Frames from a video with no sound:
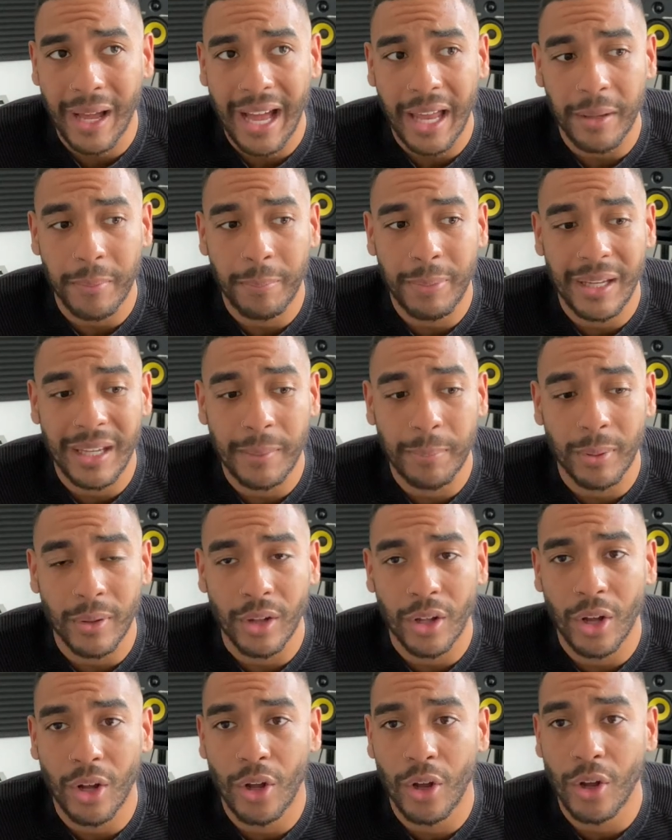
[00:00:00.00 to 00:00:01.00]
and
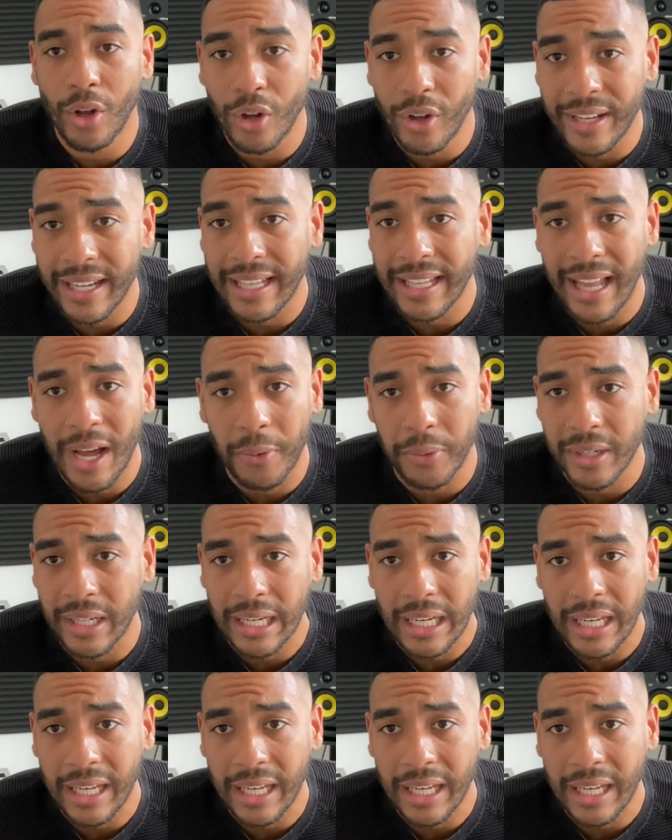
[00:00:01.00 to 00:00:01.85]
people heard it loud and